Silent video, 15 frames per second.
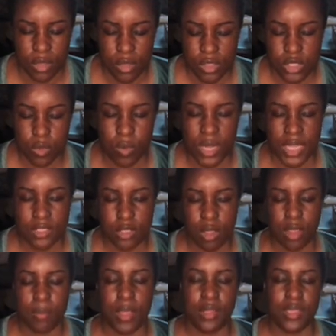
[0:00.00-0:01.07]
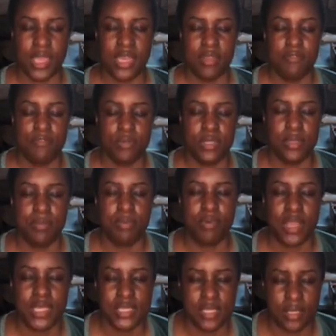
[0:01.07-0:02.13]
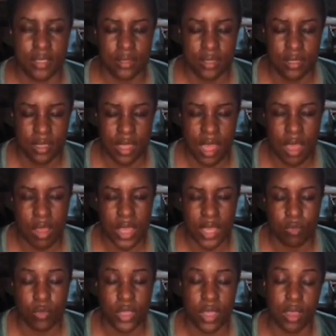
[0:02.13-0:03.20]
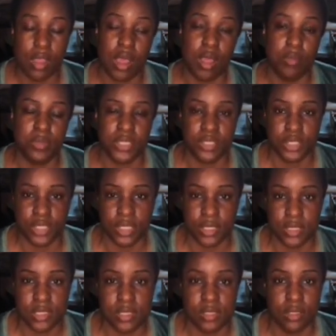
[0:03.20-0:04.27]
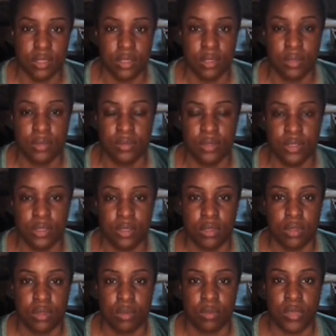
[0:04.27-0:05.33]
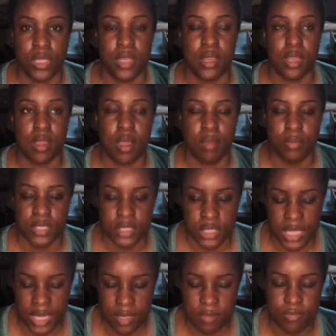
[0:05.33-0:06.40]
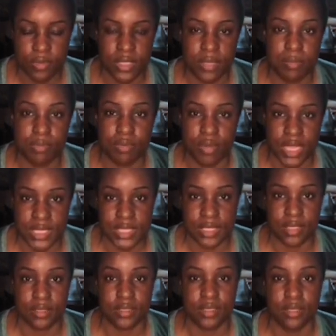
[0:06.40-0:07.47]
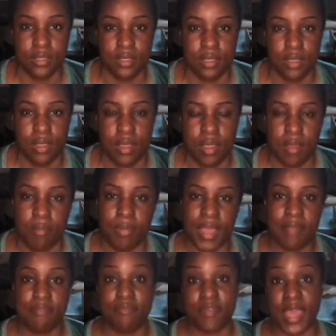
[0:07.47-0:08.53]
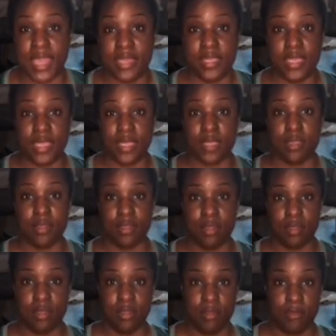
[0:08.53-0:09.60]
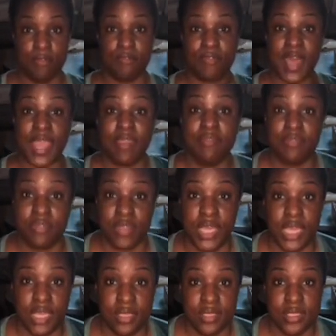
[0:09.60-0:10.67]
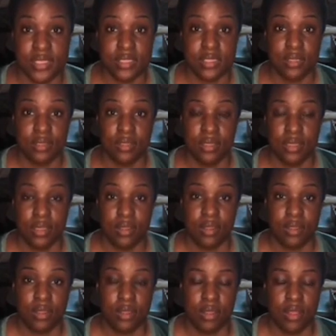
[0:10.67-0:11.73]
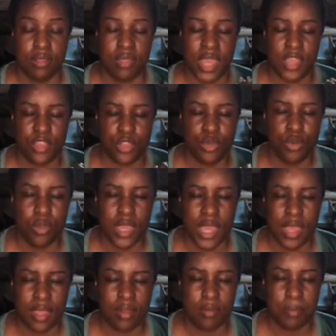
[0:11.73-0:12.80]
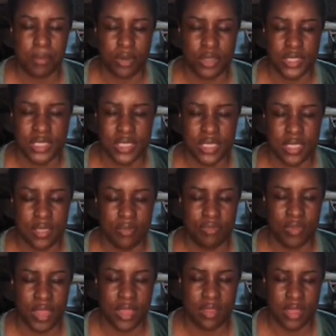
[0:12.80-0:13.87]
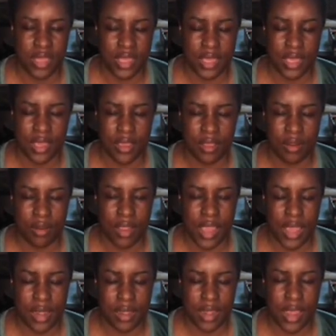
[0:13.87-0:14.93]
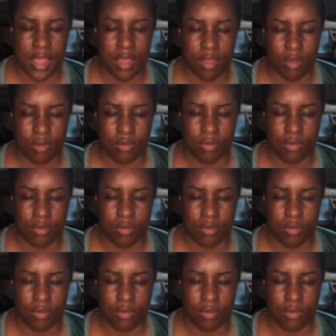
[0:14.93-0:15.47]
So when I talk about getting fully present, how can we accomplish this? We can accomplish getting fully present by finding five things that you can perceive in the here and now,